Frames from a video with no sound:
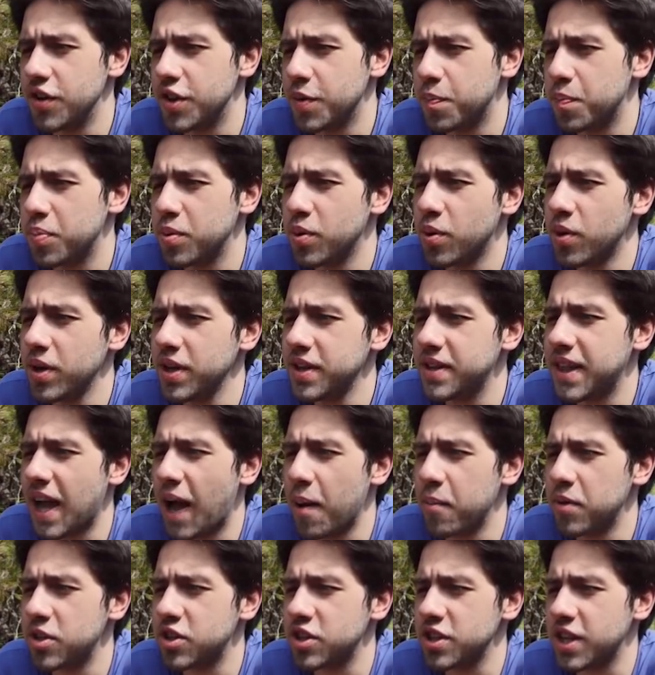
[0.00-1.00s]
Deploy
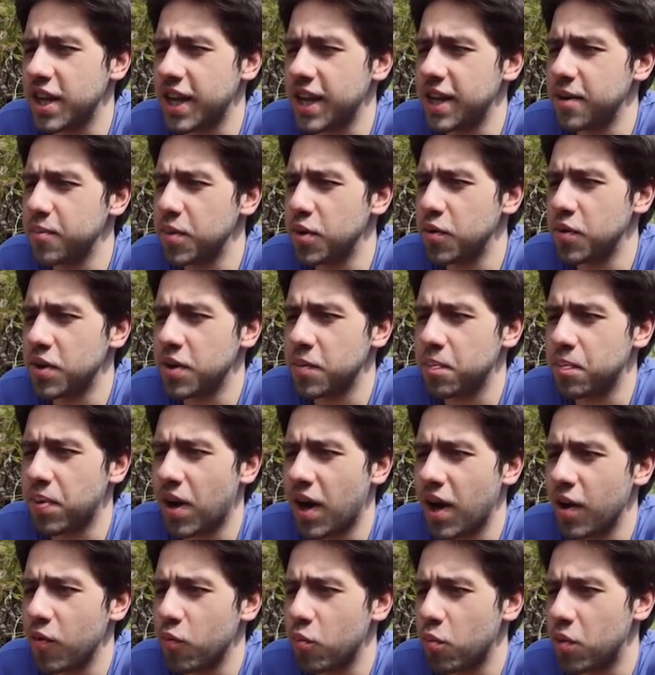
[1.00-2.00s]
damage an enemy unit
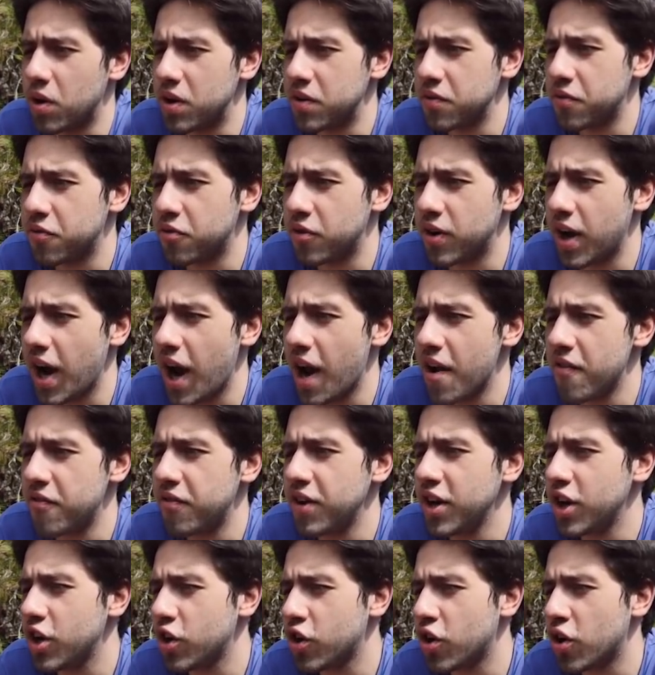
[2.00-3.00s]
by 1 for
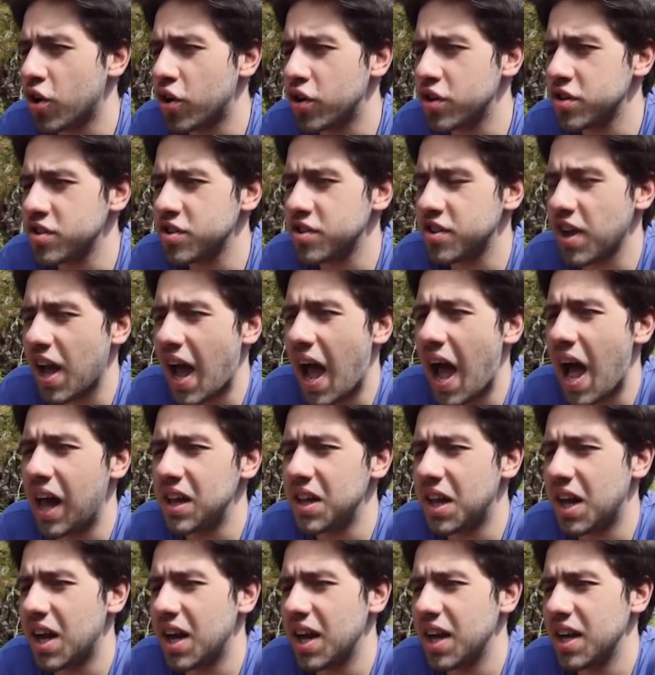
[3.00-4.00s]
every cursed
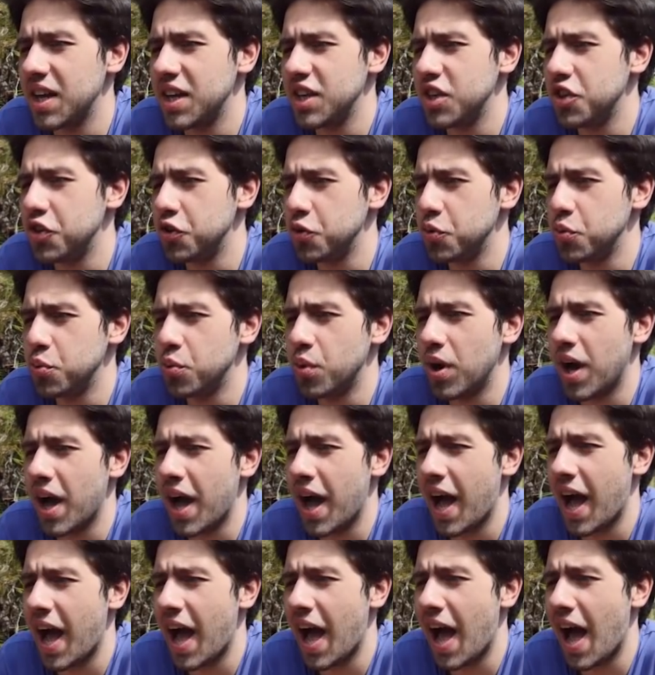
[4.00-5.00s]
ally you
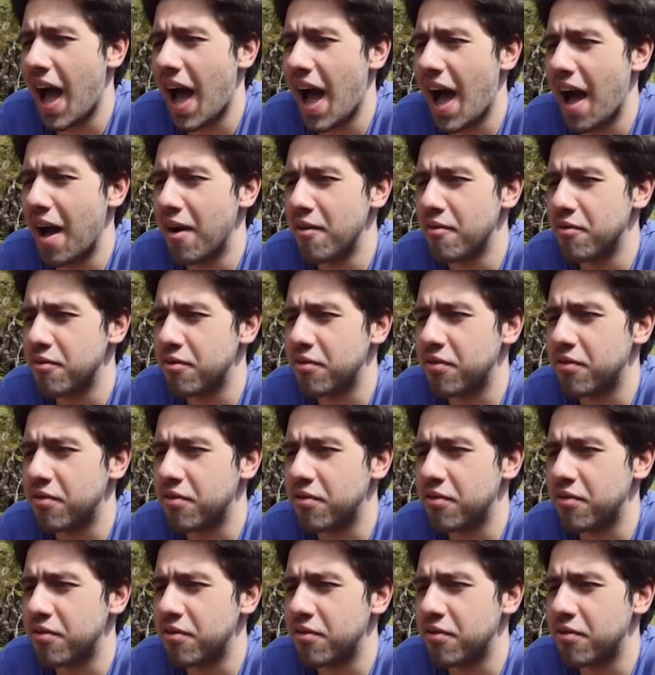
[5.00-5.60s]
have.